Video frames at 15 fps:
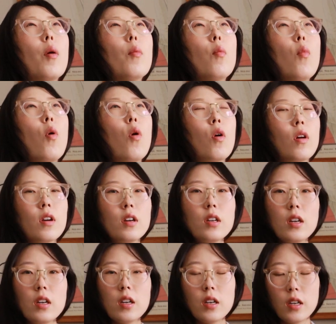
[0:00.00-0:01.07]

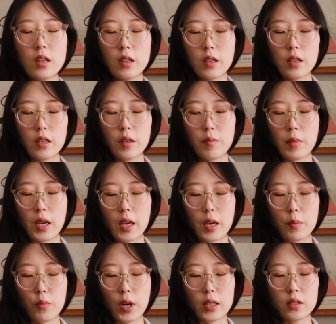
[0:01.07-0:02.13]
more in
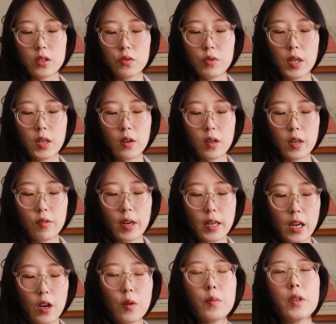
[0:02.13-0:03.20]
my practice radar right
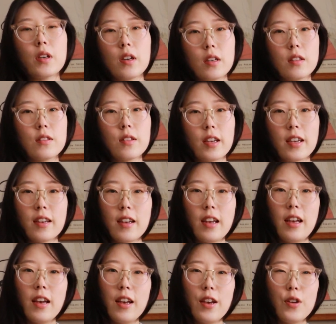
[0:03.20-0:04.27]
now, because like
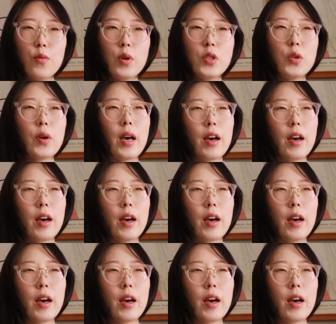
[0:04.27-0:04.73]
when you